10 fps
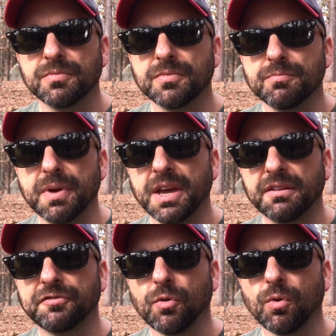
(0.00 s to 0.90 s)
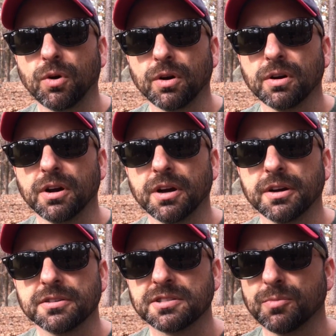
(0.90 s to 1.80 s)
made
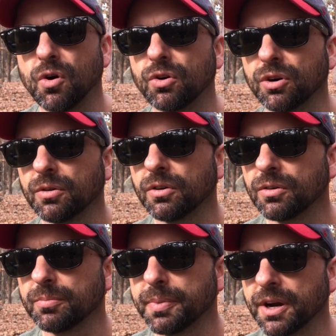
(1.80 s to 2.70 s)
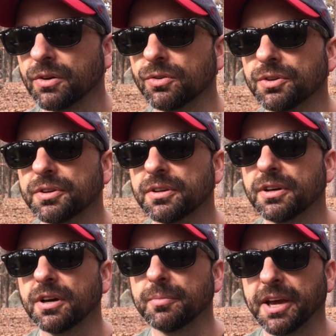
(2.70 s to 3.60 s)
for smaller barreled
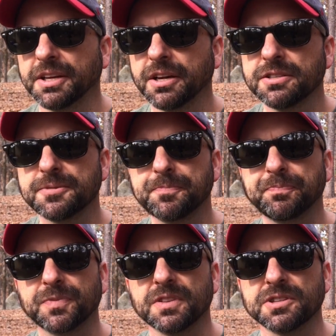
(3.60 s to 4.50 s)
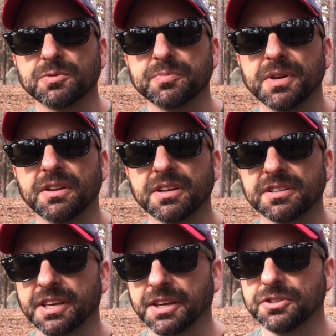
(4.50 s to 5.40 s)
handguns. This was made because
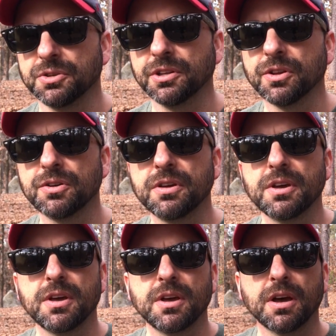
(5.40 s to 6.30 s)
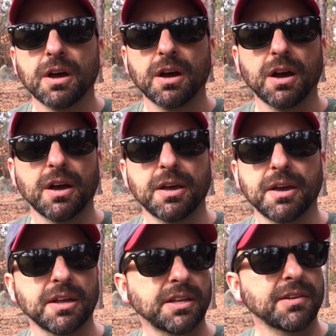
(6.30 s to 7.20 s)
of like a duty load.
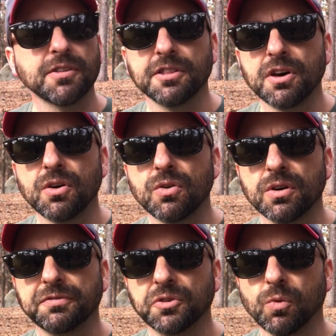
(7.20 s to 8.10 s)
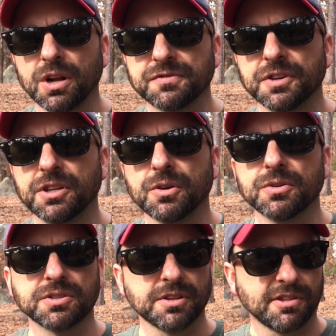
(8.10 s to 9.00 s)
And even though if you watch
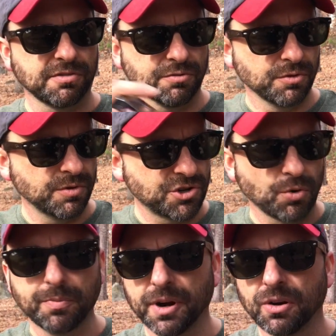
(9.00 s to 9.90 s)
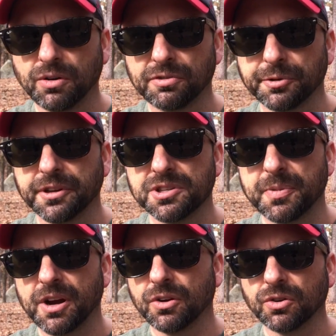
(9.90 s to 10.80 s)
videos through a short barrel, 3-inch
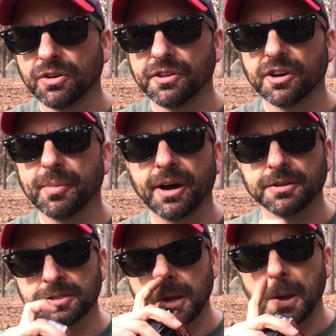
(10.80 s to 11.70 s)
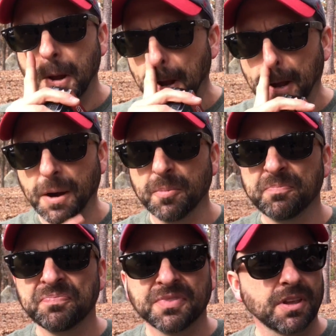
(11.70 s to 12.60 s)
barrel or thereabouts, on
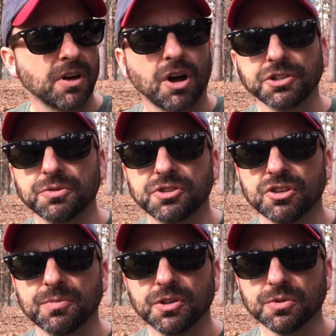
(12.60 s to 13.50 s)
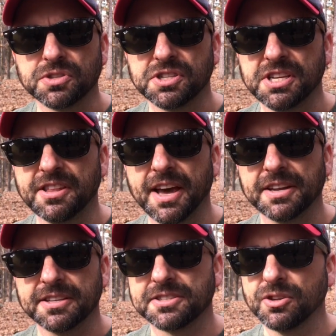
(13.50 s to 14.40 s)
YouTube, you'll see
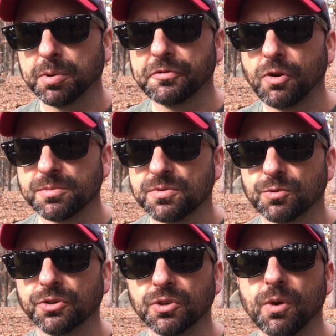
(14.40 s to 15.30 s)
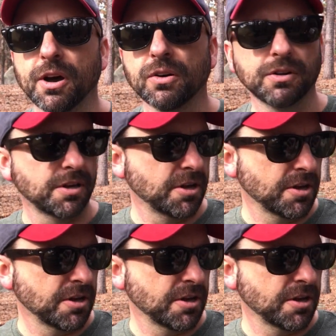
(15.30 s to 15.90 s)
that it still performs really well.